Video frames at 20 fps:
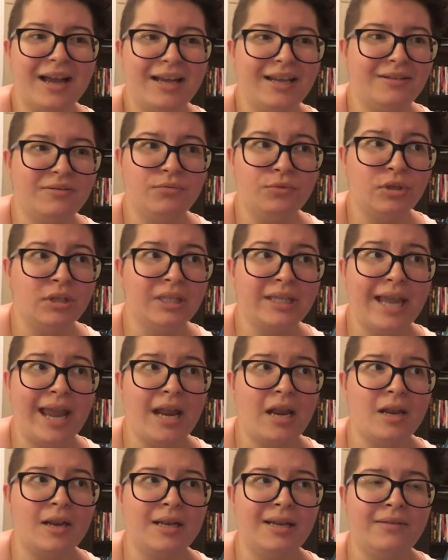really
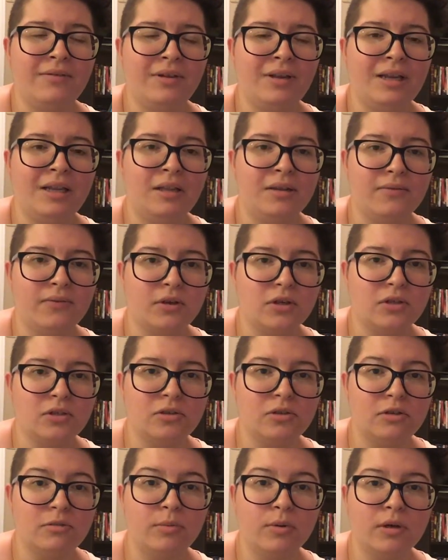hated Evie in the first
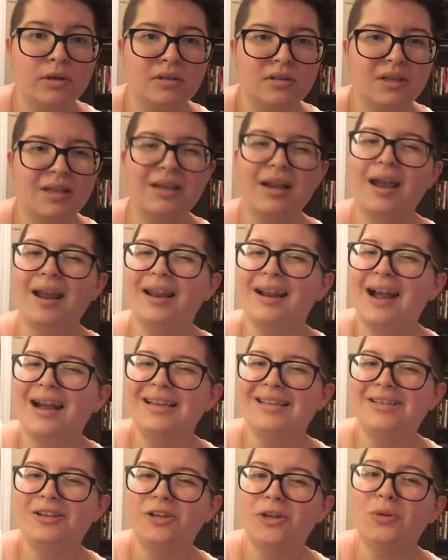2 books. Like I
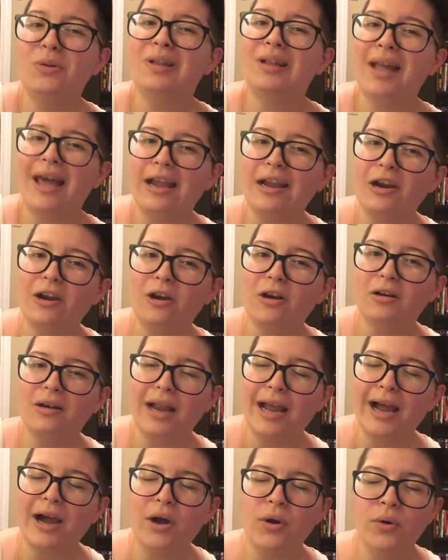still don't like her
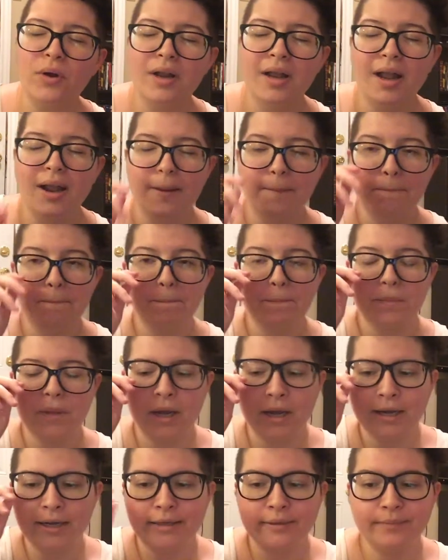now.
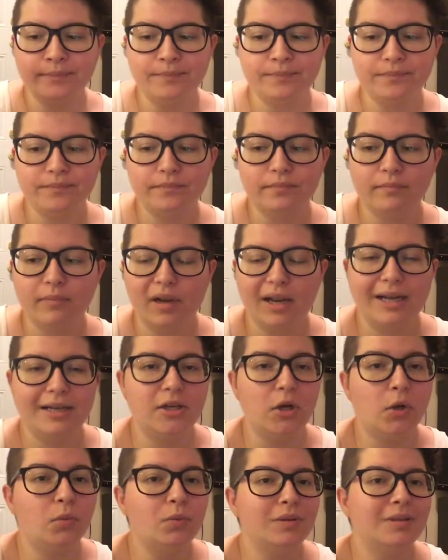But I
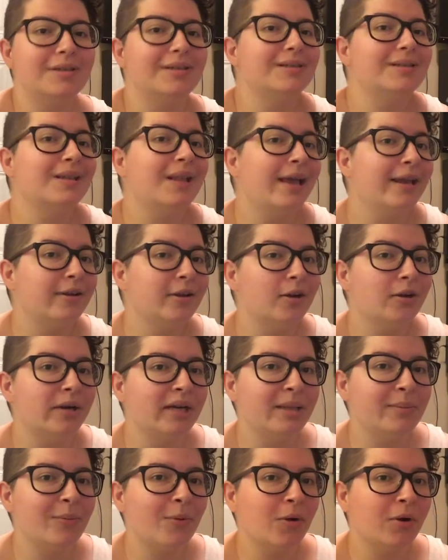don't dislike her
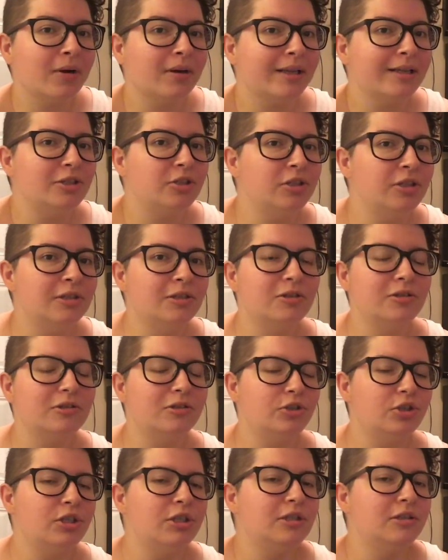anymore. Like she
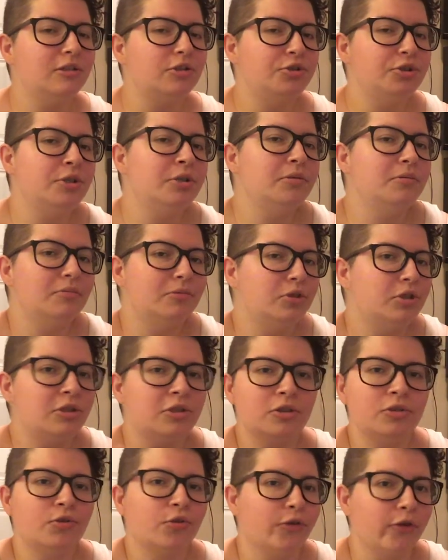
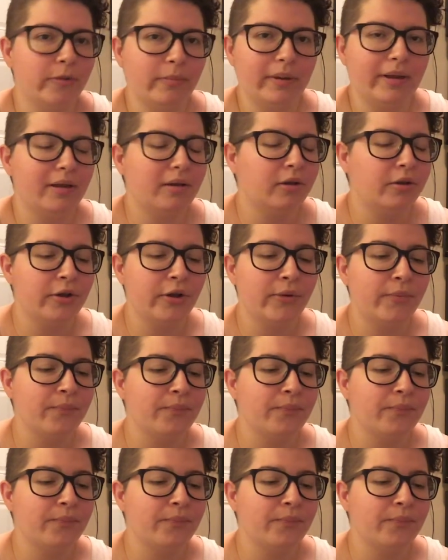just grew on me, you know?